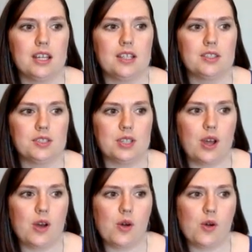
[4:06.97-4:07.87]

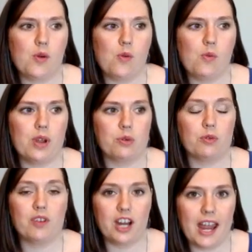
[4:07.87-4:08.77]
So we were
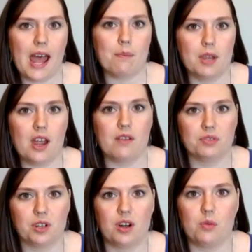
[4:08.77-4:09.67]
very happy
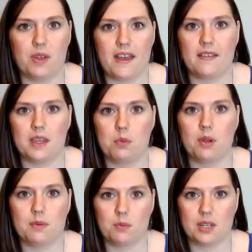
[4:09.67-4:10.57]
overall with how the
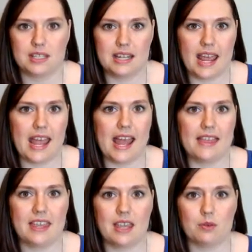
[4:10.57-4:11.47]
appointment went today. I
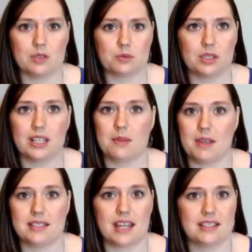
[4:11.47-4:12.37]
think it was really the
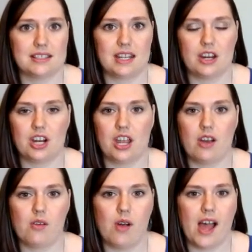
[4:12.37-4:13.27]
best case
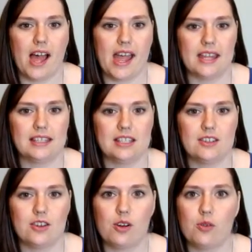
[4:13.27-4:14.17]
scenario. I
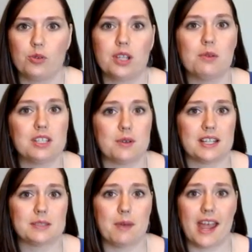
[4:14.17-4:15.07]
didn't know really what to
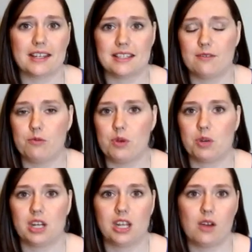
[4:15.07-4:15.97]
expect, if we were
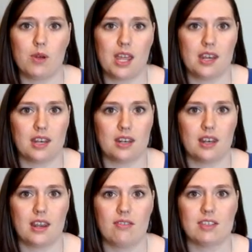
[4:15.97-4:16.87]
going to go in
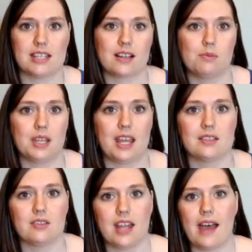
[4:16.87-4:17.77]
and the cycle be
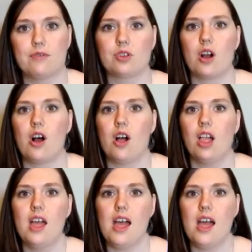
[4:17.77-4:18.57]
canceled after all,